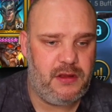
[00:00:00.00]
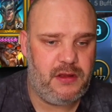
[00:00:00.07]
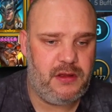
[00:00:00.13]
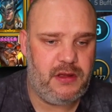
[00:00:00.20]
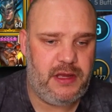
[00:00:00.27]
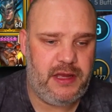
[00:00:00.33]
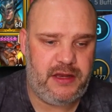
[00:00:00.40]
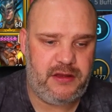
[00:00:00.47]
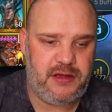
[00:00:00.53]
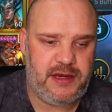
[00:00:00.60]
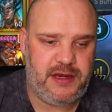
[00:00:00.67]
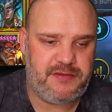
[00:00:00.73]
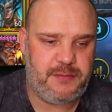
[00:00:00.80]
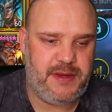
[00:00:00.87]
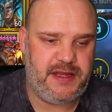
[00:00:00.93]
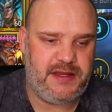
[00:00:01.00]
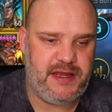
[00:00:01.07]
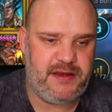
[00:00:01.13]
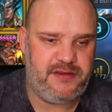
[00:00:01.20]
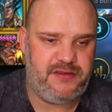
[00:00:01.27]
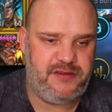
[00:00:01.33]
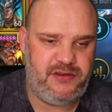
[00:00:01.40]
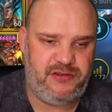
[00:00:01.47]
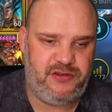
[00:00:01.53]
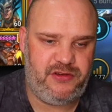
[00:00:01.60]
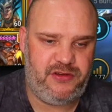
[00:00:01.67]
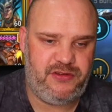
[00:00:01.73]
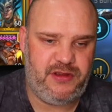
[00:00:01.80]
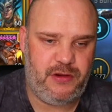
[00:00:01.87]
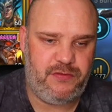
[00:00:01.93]
And you'd have to make that decision
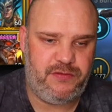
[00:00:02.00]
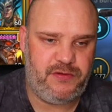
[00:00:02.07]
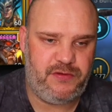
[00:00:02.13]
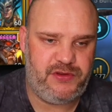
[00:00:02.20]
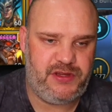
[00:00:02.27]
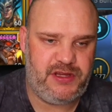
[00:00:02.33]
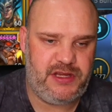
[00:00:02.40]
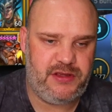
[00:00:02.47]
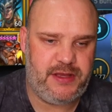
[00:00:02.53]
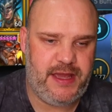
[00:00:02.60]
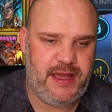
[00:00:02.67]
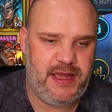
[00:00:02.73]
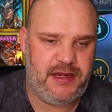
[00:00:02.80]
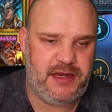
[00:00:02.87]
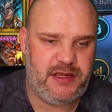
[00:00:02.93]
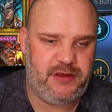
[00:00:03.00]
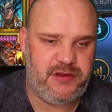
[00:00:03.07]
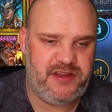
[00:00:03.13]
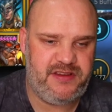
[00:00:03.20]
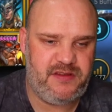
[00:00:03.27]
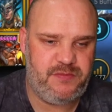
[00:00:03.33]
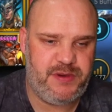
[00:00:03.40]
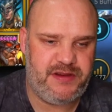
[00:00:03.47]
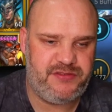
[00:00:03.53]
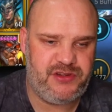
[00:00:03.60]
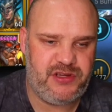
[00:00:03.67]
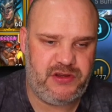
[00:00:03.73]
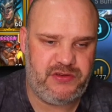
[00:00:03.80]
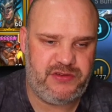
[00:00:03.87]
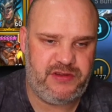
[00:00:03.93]
yourself. Obviously, you can increase his buff
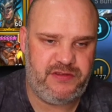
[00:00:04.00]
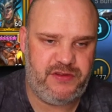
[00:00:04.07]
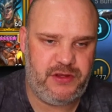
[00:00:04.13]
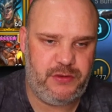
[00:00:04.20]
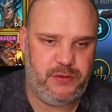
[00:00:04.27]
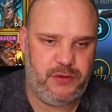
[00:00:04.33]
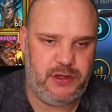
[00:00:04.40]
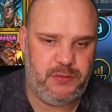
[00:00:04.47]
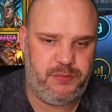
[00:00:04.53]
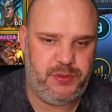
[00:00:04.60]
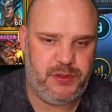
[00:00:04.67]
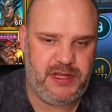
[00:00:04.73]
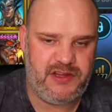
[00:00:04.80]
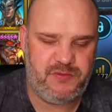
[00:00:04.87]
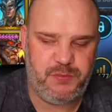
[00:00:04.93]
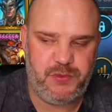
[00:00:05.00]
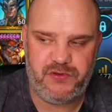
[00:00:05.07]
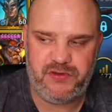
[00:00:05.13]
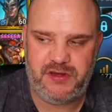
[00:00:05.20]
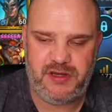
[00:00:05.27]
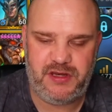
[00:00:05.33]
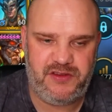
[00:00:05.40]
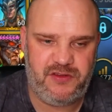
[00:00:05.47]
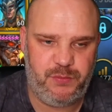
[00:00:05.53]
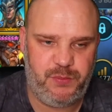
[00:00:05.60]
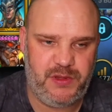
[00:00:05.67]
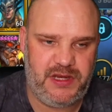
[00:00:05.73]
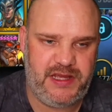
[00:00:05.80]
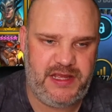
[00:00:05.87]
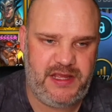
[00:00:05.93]
chance if you place books into this
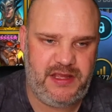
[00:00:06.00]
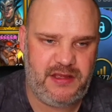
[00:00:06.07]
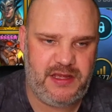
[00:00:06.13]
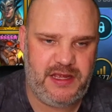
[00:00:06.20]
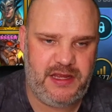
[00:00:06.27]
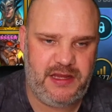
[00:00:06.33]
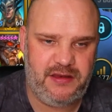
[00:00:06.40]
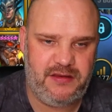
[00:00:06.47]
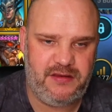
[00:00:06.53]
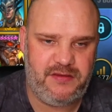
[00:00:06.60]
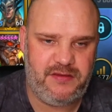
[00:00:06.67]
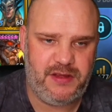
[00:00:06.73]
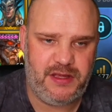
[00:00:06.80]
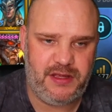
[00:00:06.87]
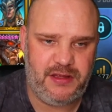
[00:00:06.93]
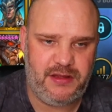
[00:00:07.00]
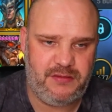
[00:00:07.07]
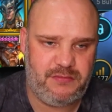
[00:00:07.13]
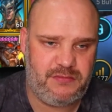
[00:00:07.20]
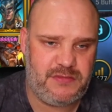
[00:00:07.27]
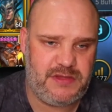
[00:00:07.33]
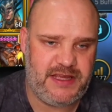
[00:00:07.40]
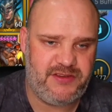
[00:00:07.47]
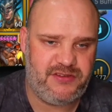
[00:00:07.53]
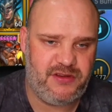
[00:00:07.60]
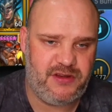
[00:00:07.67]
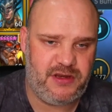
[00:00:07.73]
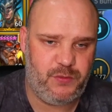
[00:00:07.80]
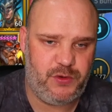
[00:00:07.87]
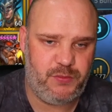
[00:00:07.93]
ability, and that
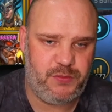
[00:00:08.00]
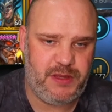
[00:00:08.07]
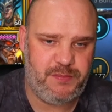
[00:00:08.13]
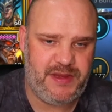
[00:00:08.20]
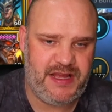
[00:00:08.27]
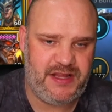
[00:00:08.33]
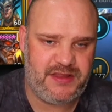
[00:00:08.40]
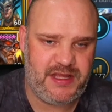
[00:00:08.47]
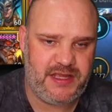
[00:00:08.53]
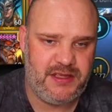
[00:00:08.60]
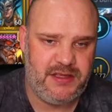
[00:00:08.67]
certainly wouldn't be a bad thing.